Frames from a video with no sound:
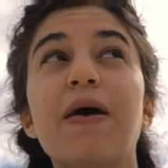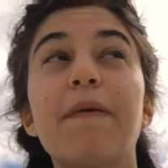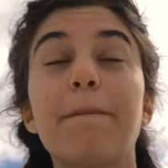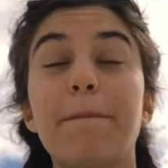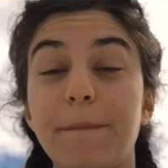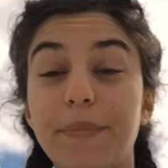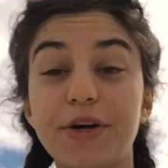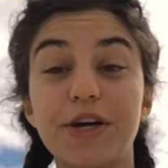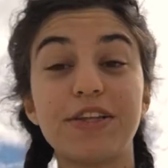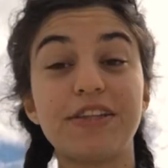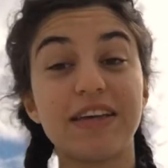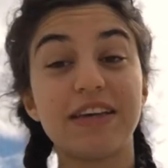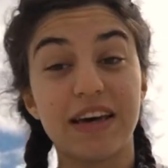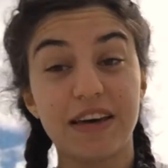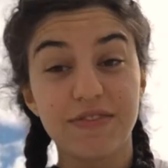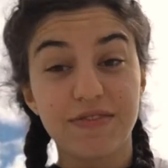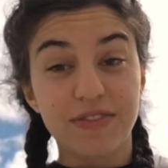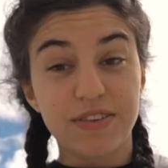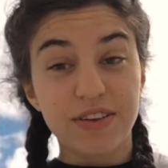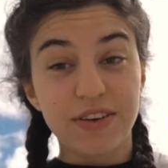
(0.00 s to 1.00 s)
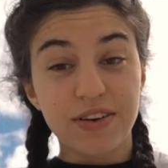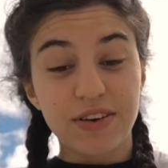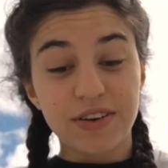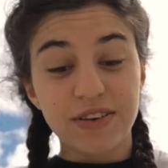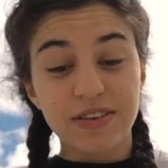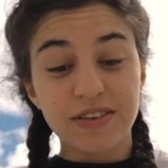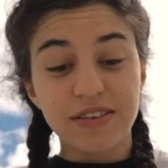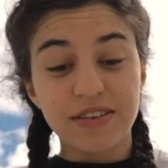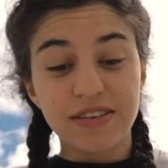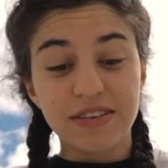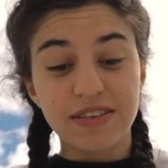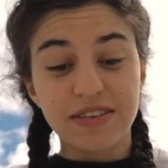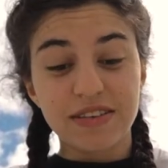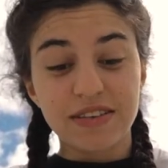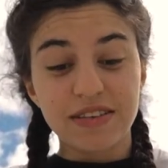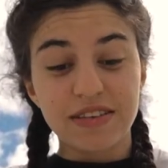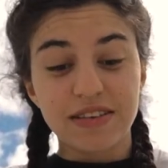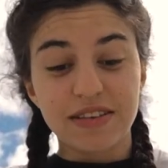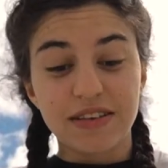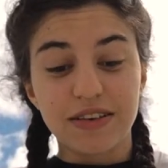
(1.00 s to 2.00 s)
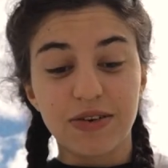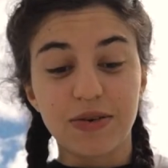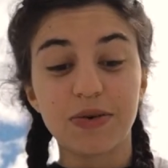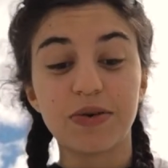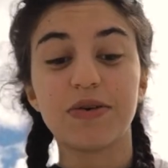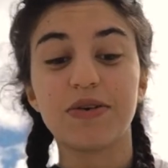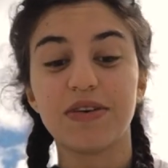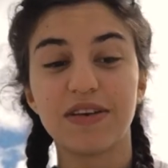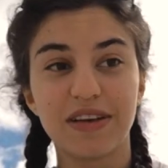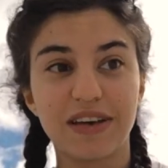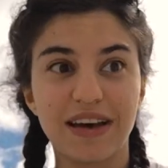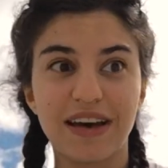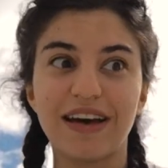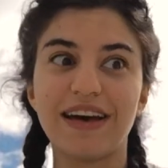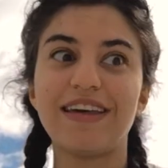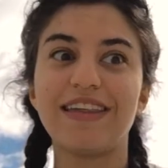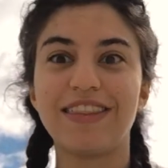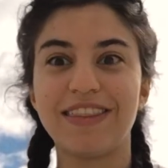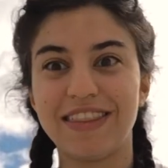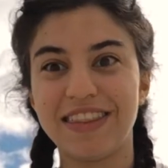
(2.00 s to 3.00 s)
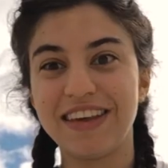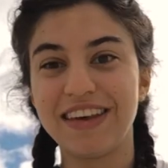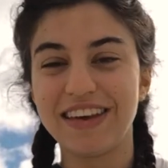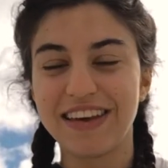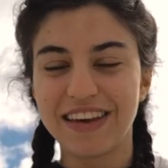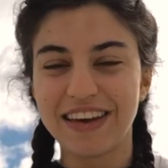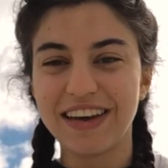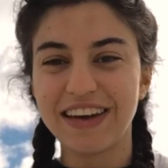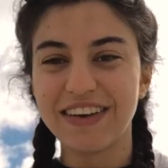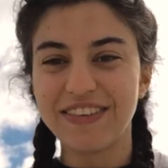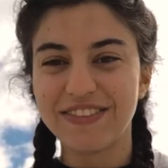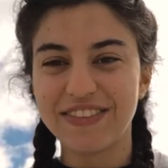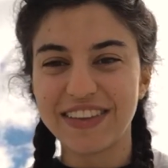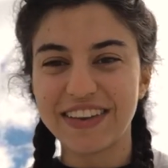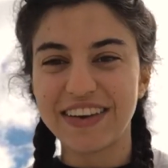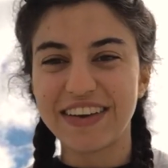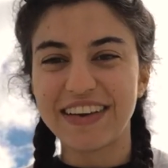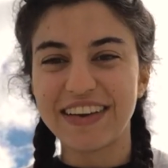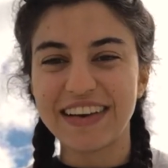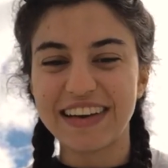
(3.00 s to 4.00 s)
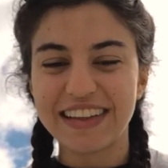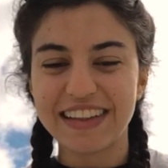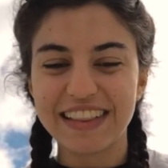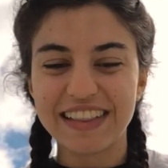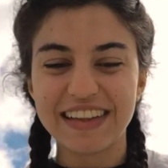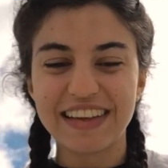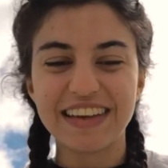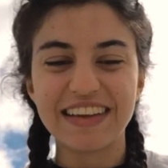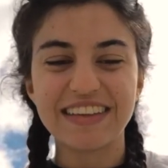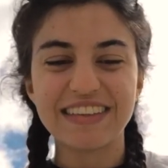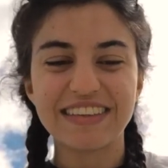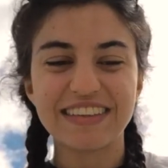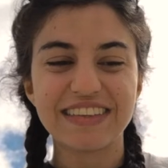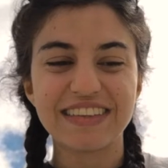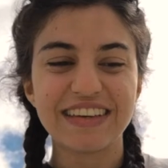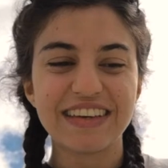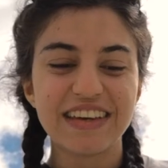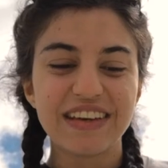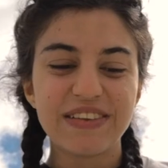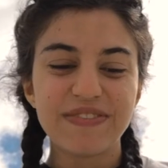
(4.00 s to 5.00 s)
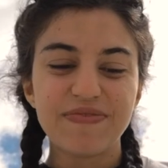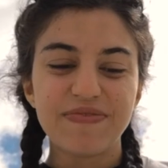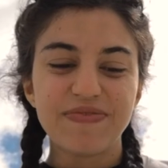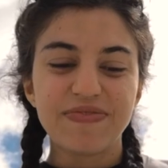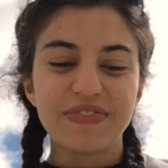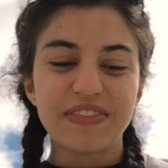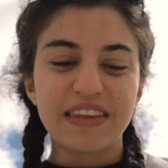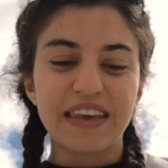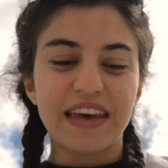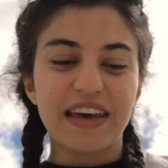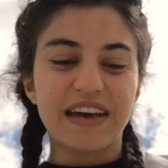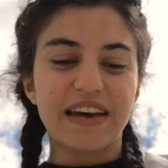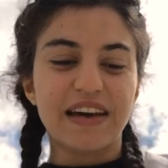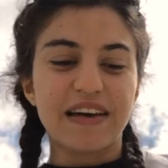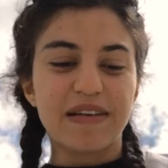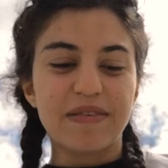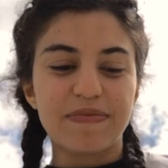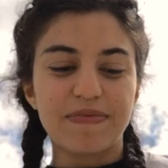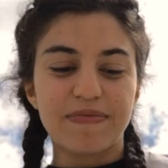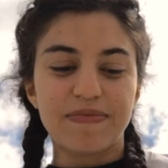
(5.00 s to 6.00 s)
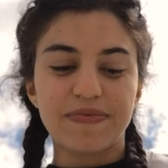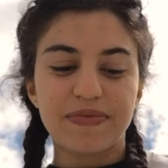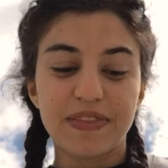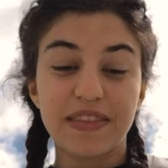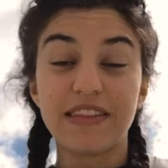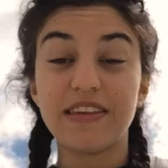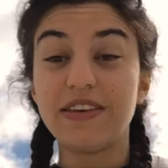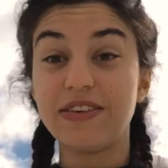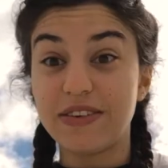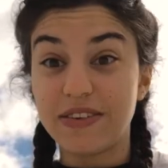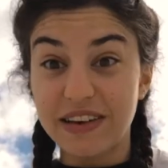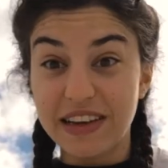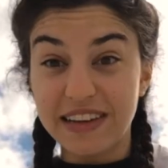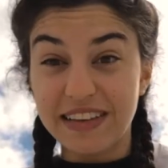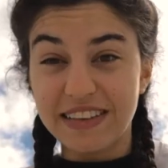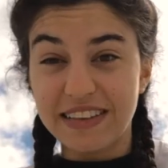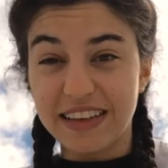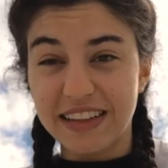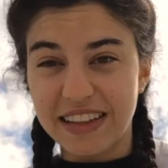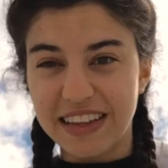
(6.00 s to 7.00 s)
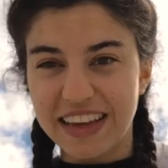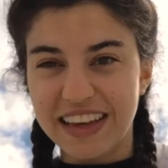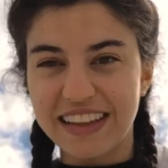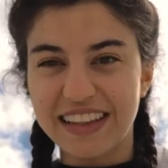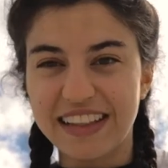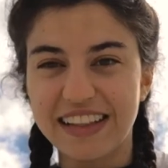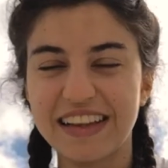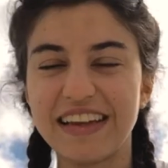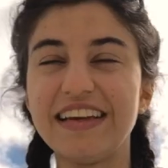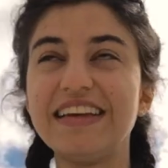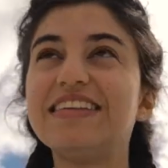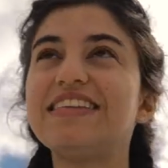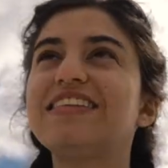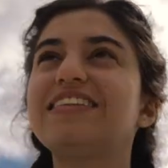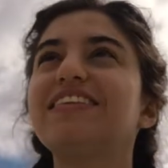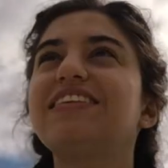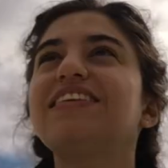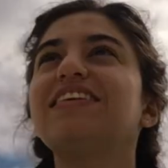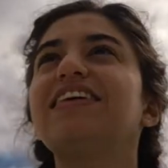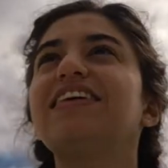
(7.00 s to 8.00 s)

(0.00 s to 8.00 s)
But I've learned, or I think I've learned at least, theoretically at least,